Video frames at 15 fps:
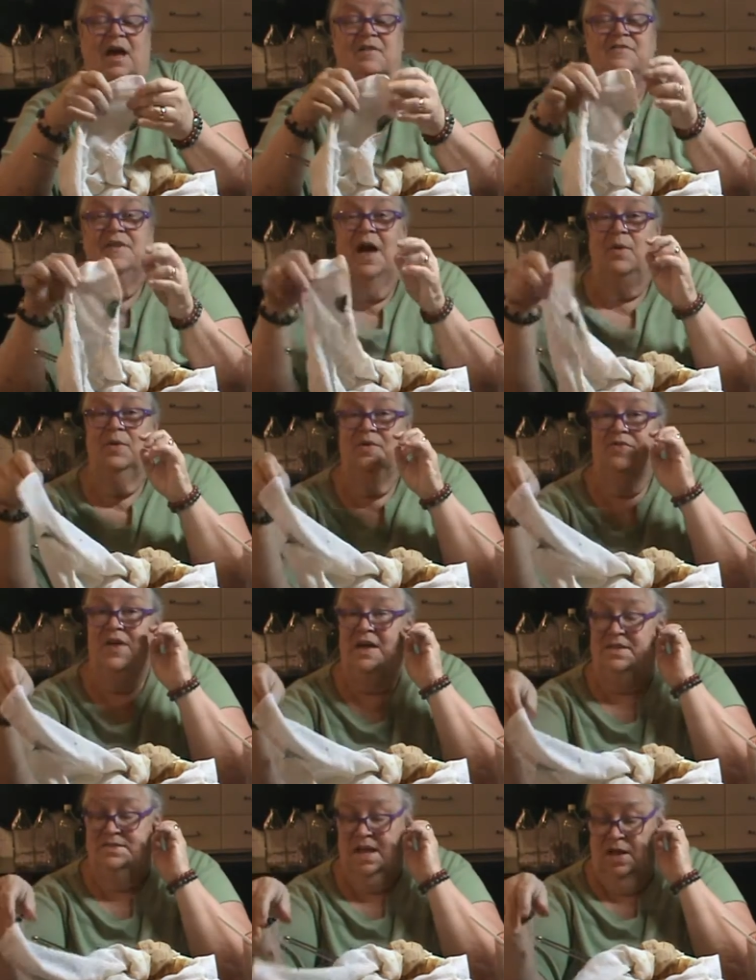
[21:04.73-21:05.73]
Flour
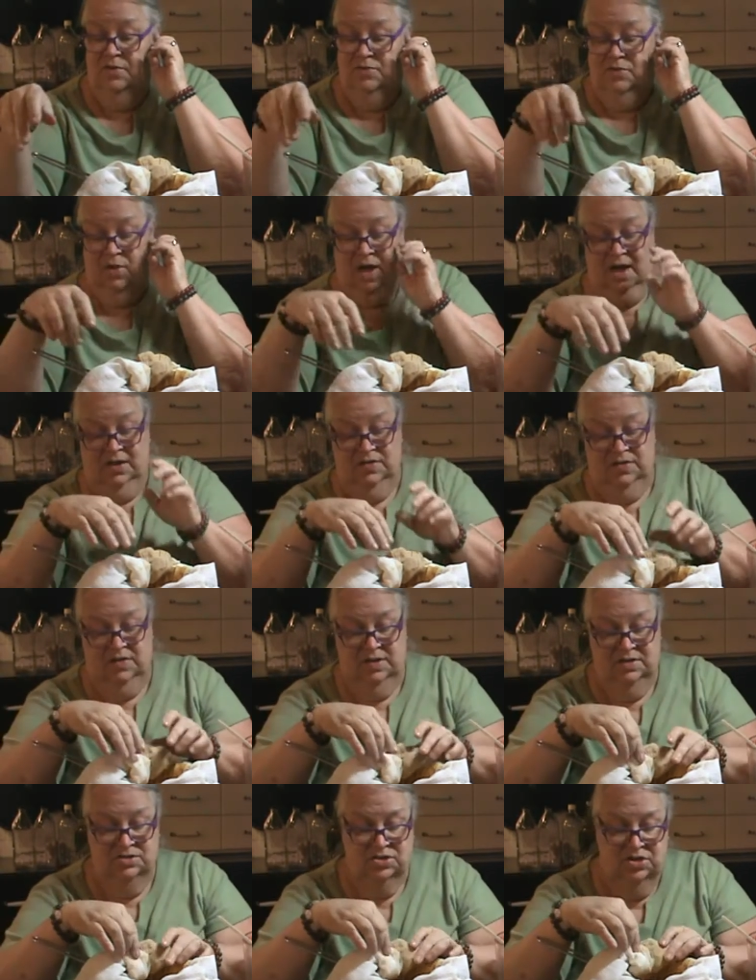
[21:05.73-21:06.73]
sack towels are
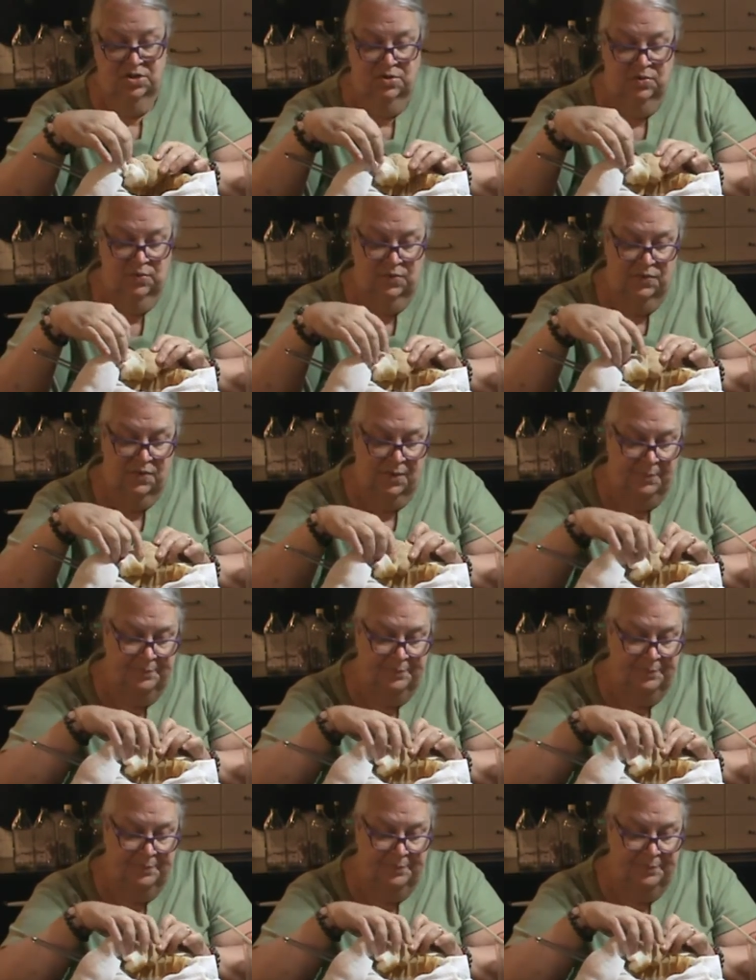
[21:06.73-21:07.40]
excellent to use.